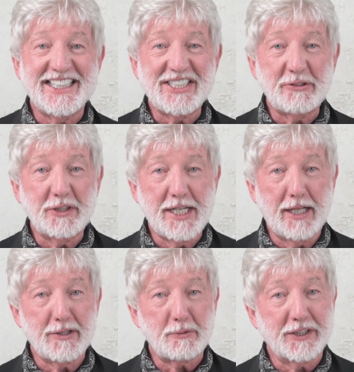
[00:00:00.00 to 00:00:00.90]
These 2
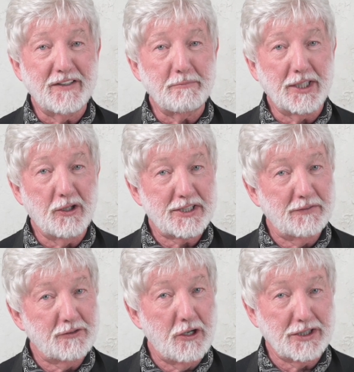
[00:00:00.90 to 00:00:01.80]
colours will give me lots
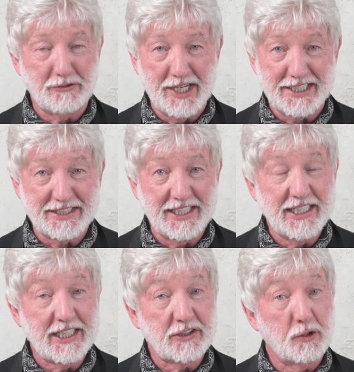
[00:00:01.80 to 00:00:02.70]
of contrast
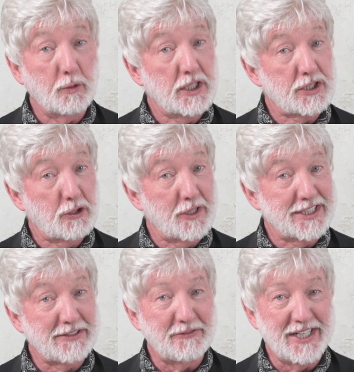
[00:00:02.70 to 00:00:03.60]
to really show
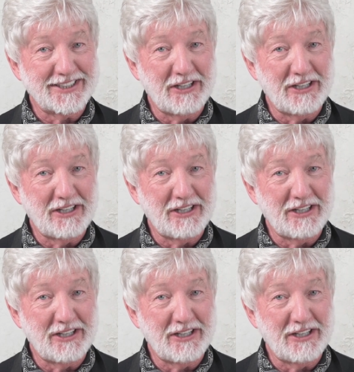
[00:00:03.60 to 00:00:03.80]
this effect